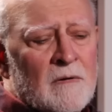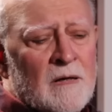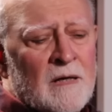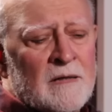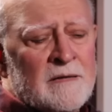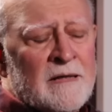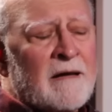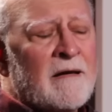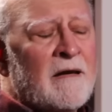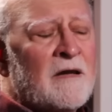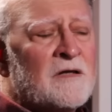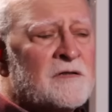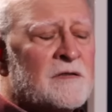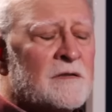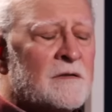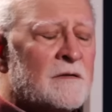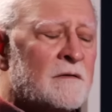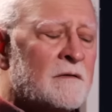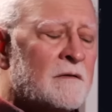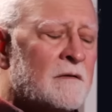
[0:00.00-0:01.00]
a
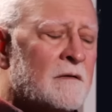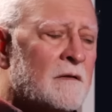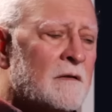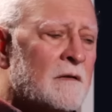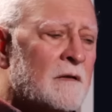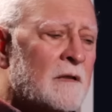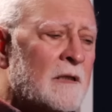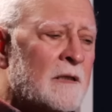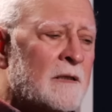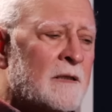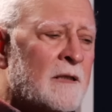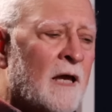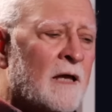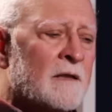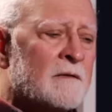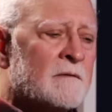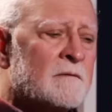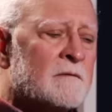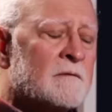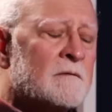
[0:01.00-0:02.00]
narration
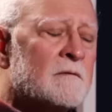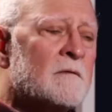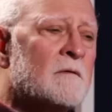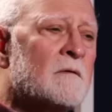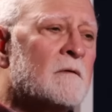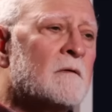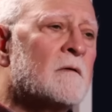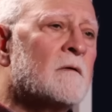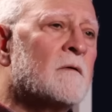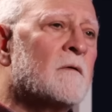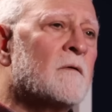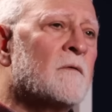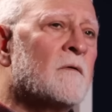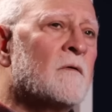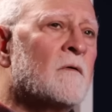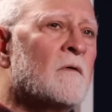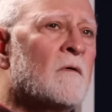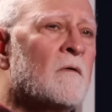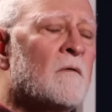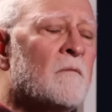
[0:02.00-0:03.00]
that
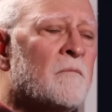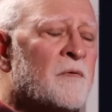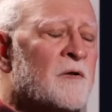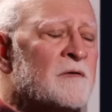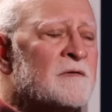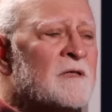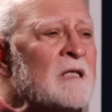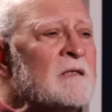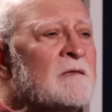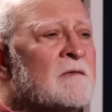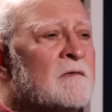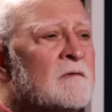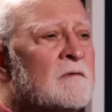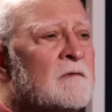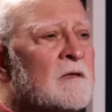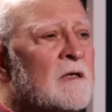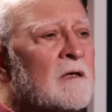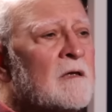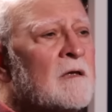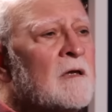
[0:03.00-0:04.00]

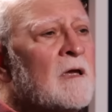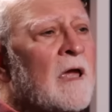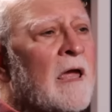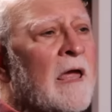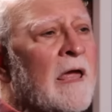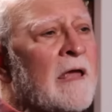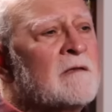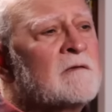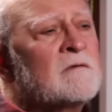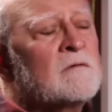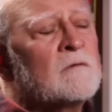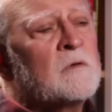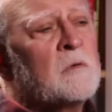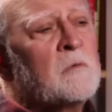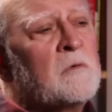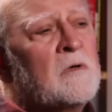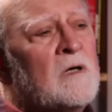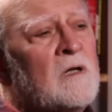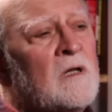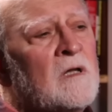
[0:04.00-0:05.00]
presented it to the
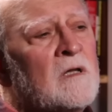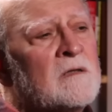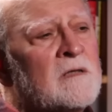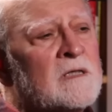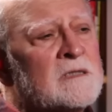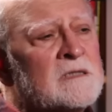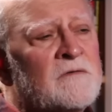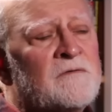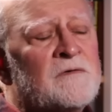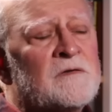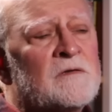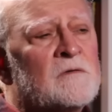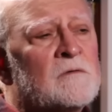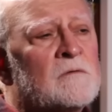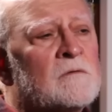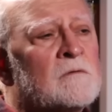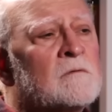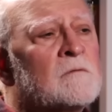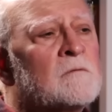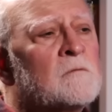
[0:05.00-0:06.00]
world as if it
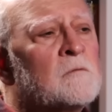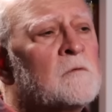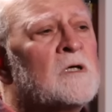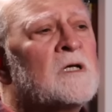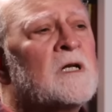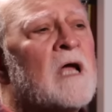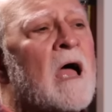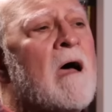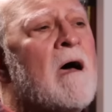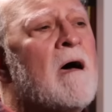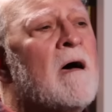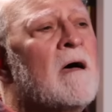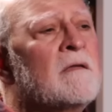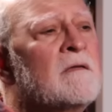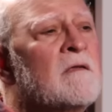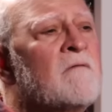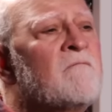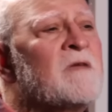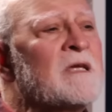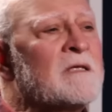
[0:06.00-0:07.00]
were
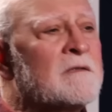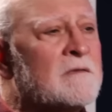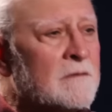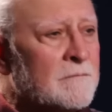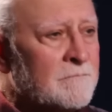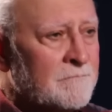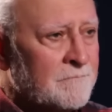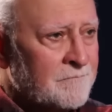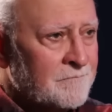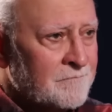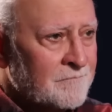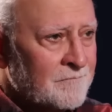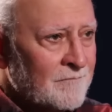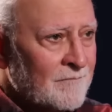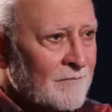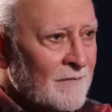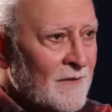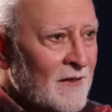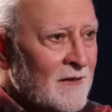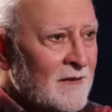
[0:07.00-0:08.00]
the victim.
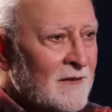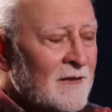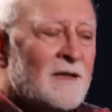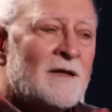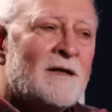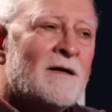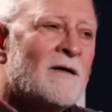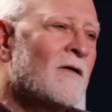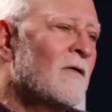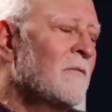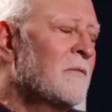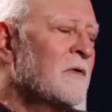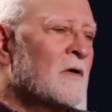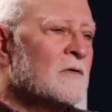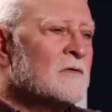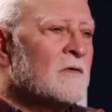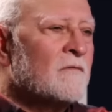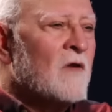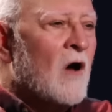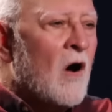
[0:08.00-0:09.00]
Or
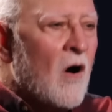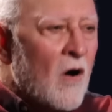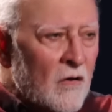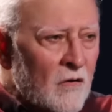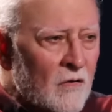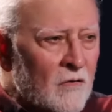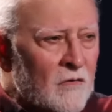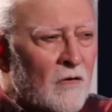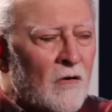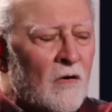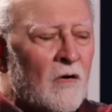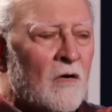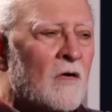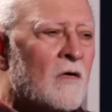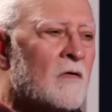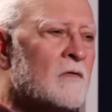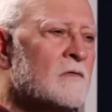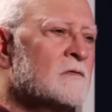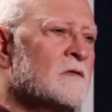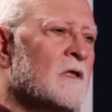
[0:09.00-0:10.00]
because of the
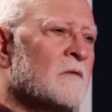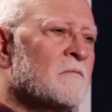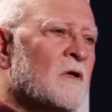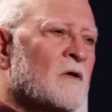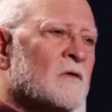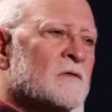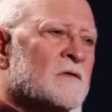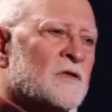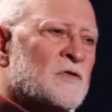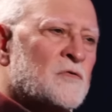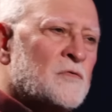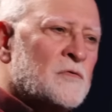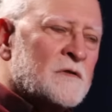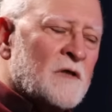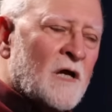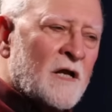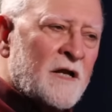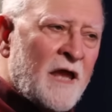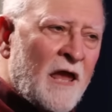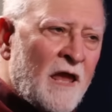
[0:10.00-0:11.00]
Holocaust, and because the Jews
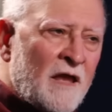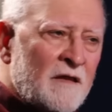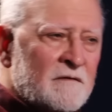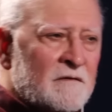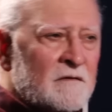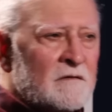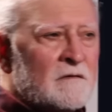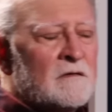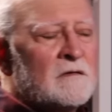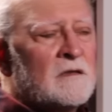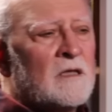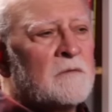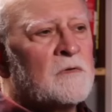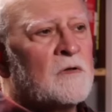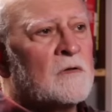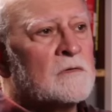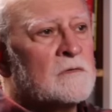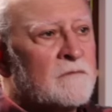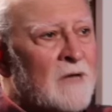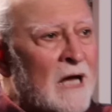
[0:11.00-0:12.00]
are hated, and
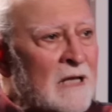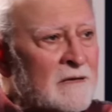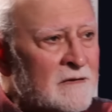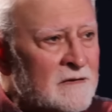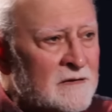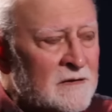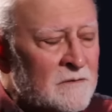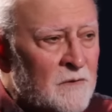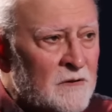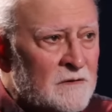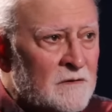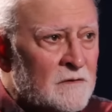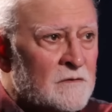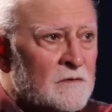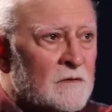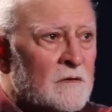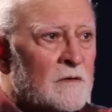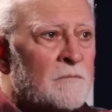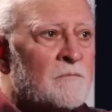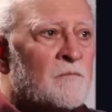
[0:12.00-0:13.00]
because of
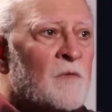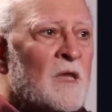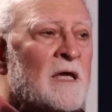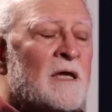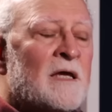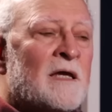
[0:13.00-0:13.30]
anti-Semitism.